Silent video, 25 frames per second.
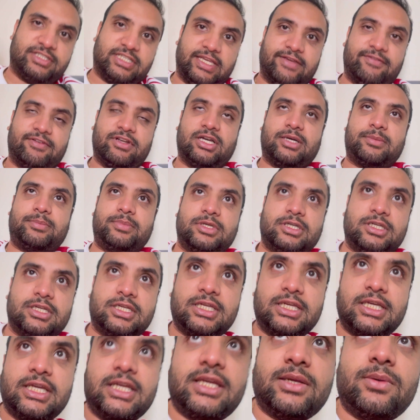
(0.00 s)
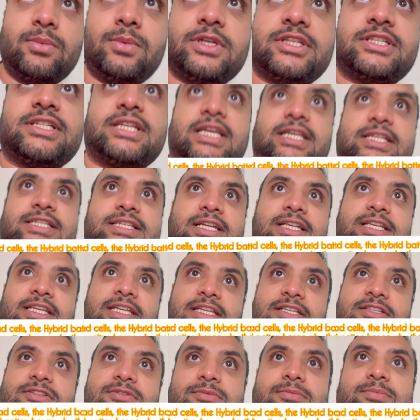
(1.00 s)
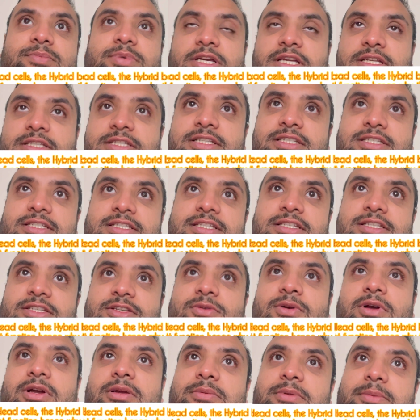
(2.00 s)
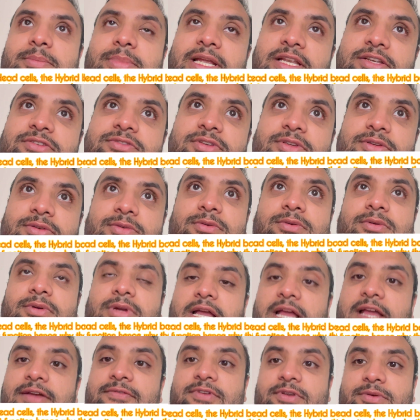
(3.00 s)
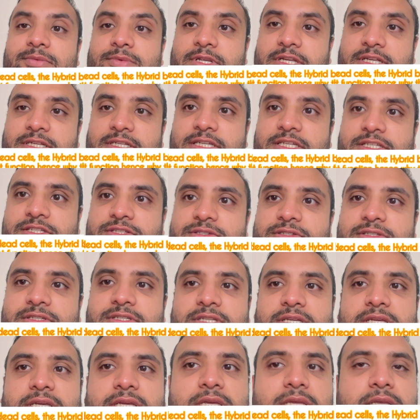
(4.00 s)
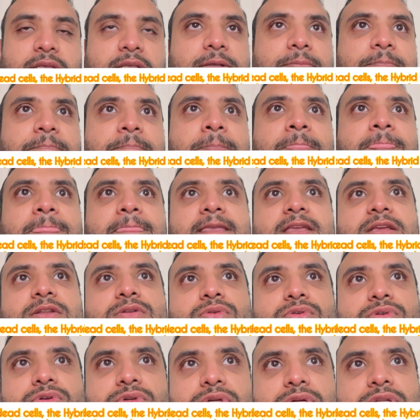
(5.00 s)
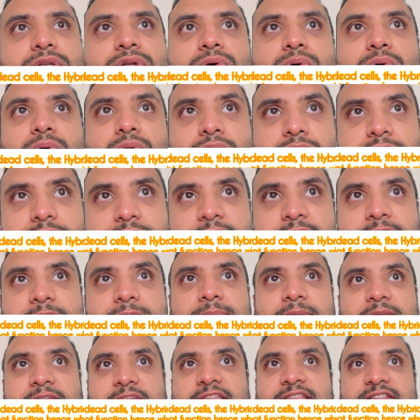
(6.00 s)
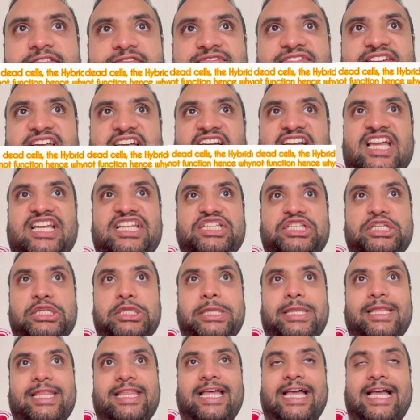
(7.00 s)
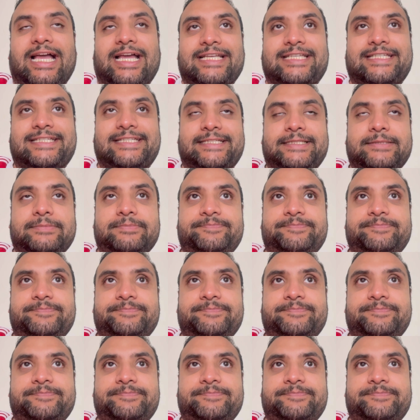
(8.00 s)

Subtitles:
given up, in which case I need to purchase a new hybrid battery or have it reconditioned. It could also be the fact that